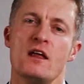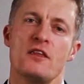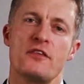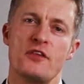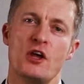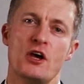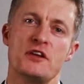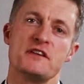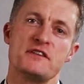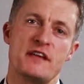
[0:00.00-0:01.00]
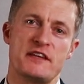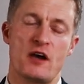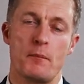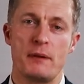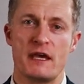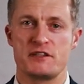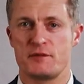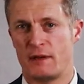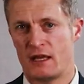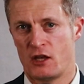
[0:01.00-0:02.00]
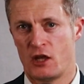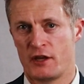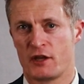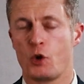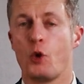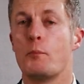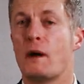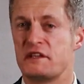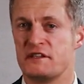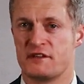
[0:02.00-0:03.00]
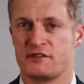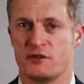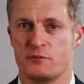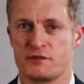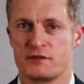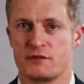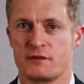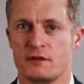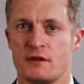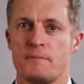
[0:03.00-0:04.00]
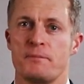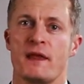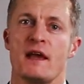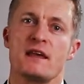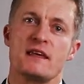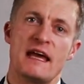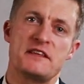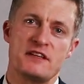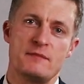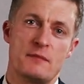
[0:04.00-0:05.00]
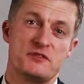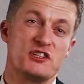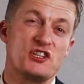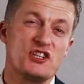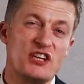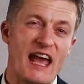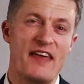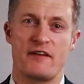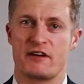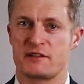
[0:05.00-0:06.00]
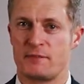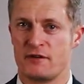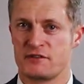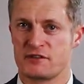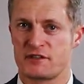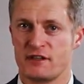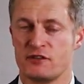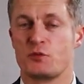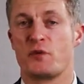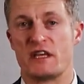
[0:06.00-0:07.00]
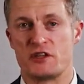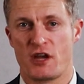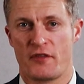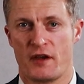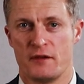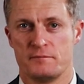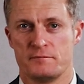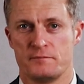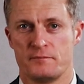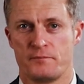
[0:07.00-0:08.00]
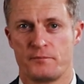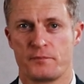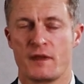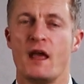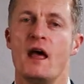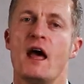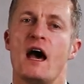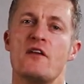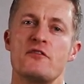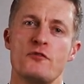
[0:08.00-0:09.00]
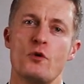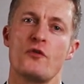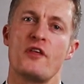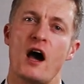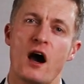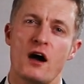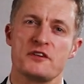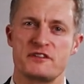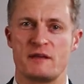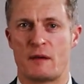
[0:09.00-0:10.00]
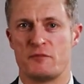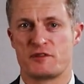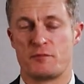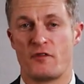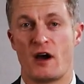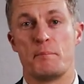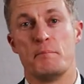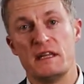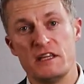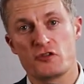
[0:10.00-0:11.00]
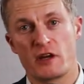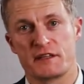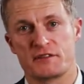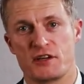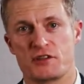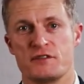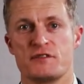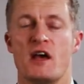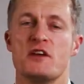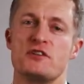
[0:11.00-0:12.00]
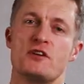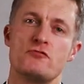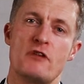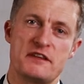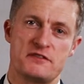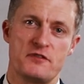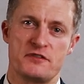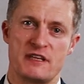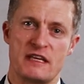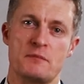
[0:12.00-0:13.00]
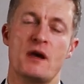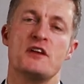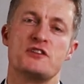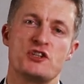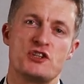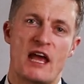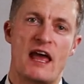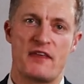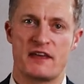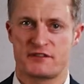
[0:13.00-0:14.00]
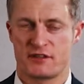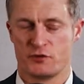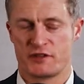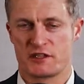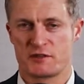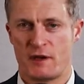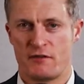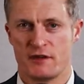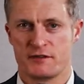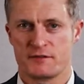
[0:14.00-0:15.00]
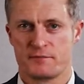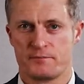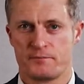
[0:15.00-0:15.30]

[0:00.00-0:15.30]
Third, set up peer to -peer learning or buddy systems. Get team members to share their experience and skills with each other. And fourth, ask team members to provide mini training sessions to the rest of the team to share their skills and experience.